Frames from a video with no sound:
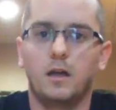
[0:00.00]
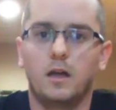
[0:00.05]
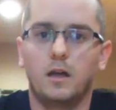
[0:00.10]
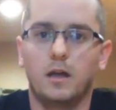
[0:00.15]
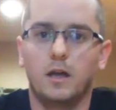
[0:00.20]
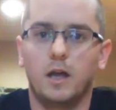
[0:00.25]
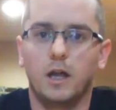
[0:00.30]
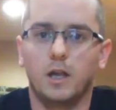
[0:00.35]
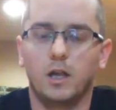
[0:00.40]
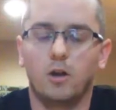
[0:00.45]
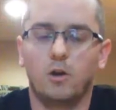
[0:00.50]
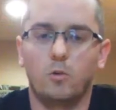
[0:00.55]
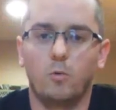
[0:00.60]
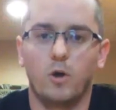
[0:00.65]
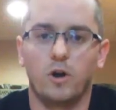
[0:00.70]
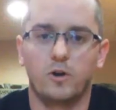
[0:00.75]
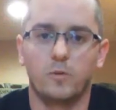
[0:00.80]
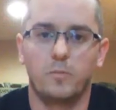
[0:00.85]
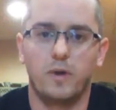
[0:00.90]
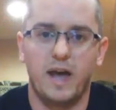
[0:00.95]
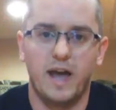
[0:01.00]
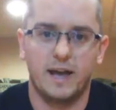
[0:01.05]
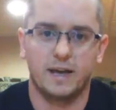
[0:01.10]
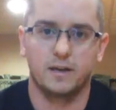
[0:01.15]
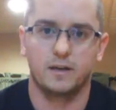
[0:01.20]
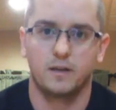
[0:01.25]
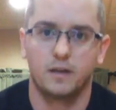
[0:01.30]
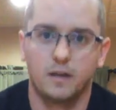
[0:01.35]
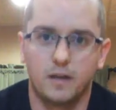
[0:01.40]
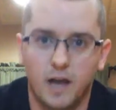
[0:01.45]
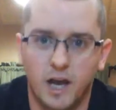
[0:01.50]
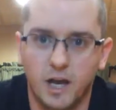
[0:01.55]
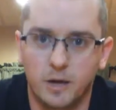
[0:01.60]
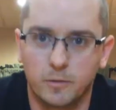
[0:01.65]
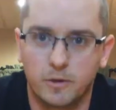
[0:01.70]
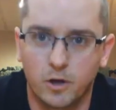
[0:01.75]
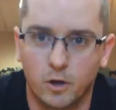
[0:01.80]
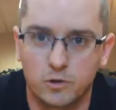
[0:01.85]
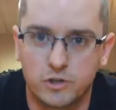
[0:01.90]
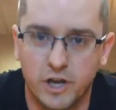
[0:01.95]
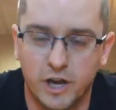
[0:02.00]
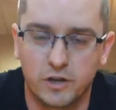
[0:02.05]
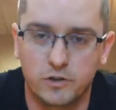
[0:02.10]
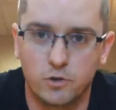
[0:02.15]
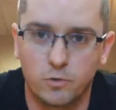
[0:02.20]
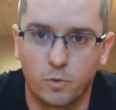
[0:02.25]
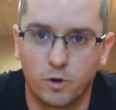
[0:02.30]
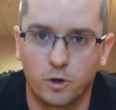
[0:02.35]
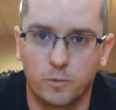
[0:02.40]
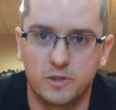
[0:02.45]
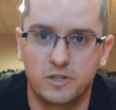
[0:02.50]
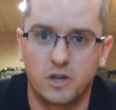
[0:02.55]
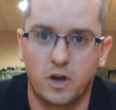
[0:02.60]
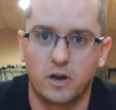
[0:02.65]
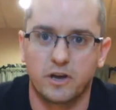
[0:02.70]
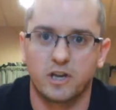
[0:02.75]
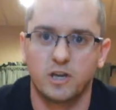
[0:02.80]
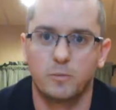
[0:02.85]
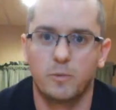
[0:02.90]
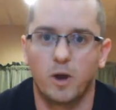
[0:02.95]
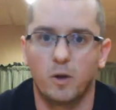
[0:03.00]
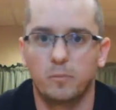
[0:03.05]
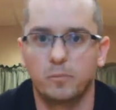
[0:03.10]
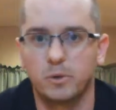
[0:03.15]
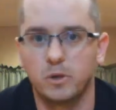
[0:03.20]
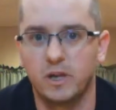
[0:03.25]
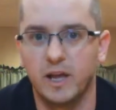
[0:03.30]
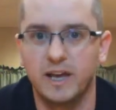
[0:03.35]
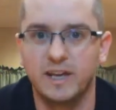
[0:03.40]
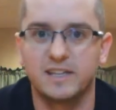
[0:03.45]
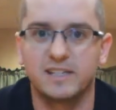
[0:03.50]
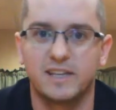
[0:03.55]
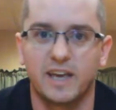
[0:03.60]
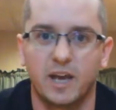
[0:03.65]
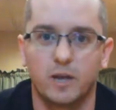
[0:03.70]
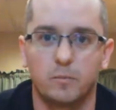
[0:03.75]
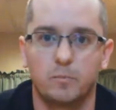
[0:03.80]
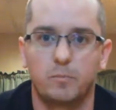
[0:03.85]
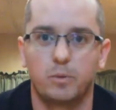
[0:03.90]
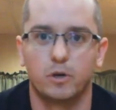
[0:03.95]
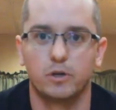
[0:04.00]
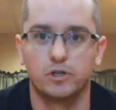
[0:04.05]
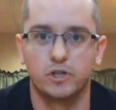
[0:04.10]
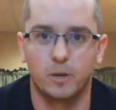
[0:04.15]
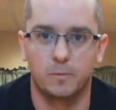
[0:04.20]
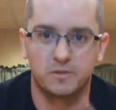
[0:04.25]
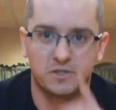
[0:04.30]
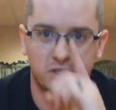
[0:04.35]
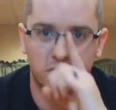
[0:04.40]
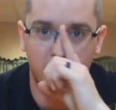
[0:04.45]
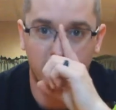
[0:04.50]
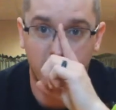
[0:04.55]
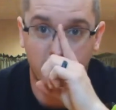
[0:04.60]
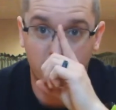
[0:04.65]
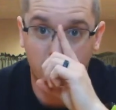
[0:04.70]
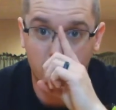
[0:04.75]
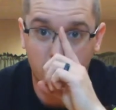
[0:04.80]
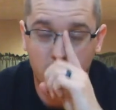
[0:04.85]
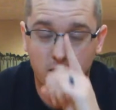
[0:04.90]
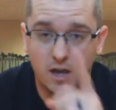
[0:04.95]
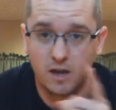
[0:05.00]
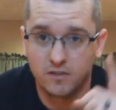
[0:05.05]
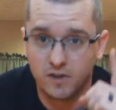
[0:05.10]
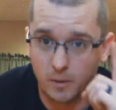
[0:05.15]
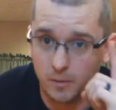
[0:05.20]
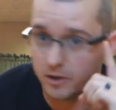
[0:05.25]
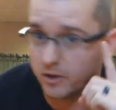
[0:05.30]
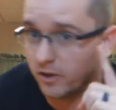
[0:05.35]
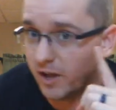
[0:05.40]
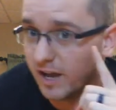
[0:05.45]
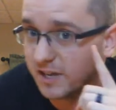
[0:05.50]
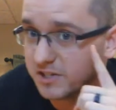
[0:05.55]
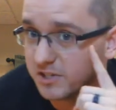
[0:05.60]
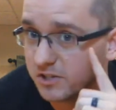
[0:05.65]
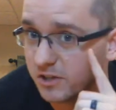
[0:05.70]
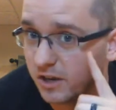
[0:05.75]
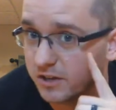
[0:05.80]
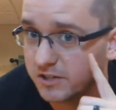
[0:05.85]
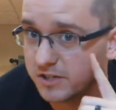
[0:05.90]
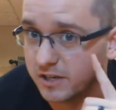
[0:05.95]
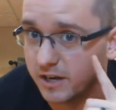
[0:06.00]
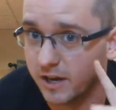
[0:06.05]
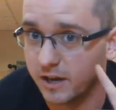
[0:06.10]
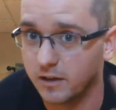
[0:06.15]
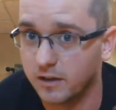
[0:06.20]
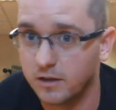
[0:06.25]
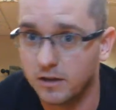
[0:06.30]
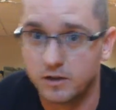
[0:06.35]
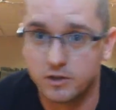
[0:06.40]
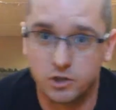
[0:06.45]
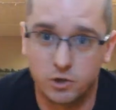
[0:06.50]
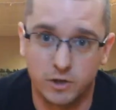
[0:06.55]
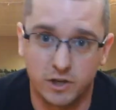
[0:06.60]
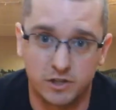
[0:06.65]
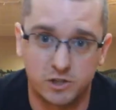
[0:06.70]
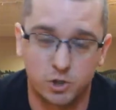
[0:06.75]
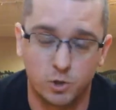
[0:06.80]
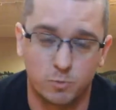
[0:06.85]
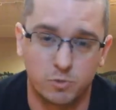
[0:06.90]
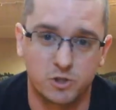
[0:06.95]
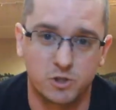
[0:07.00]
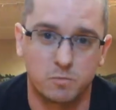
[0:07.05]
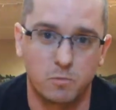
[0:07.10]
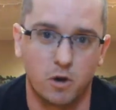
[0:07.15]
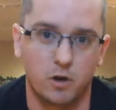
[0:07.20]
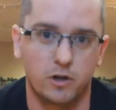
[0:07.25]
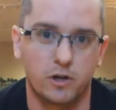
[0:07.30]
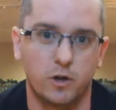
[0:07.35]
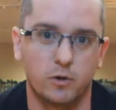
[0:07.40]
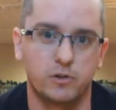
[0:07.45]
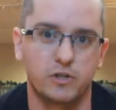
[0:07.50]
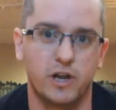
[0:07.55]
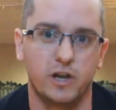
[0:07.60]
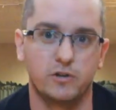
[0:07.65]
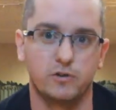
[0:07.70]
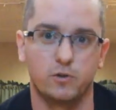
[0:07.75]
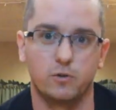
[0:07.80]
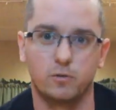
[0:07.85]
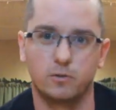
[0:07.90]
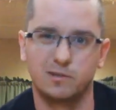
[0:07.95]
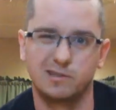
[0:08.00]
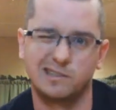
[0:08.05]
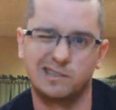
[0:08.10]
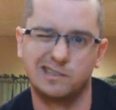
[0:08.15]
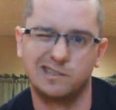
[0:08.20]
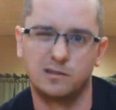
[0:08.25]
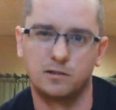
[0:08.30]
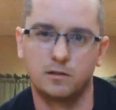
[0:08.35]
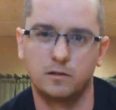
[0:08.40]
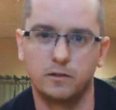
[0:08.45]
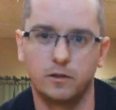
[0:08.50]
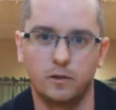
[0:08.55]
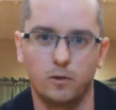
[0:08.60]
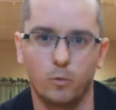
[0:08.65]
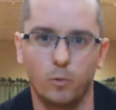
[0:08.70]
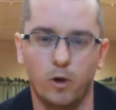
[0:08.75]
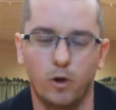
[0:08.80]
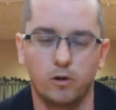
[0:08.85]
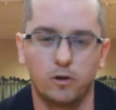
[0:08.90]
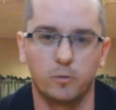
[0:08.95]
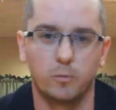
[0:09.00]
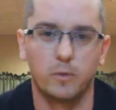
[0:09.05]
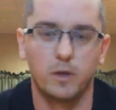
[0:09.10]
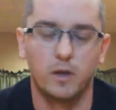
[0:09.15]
Hello, welcome back. I am Coach Andrew. We're going to be talking about planks and push-ups today. I've got my glasses on today, so you get super smart, Coach Andrew. You're welcome.